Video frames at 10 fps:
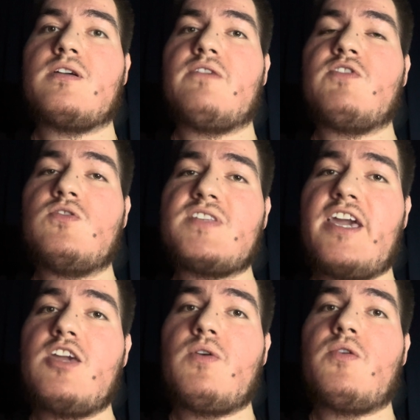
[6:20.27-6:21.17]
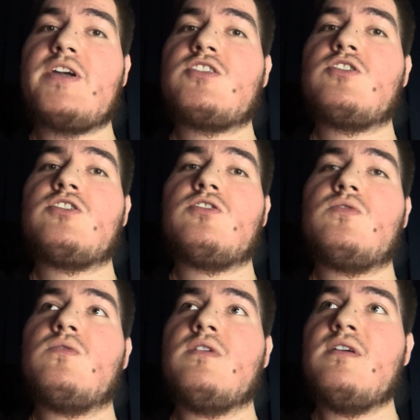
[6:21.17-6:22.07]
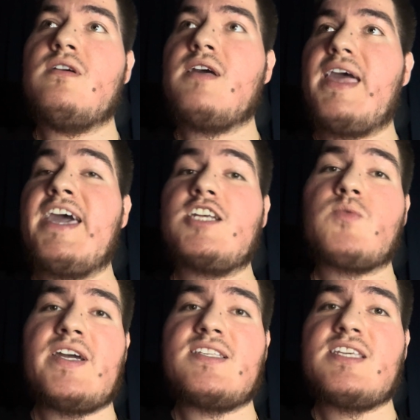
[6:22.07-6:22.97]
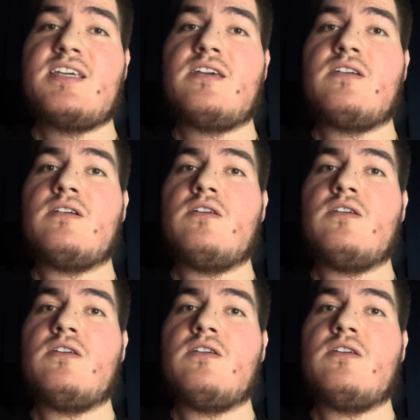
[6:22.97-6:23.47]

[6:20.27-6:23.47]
If you say you are going to do XYZ,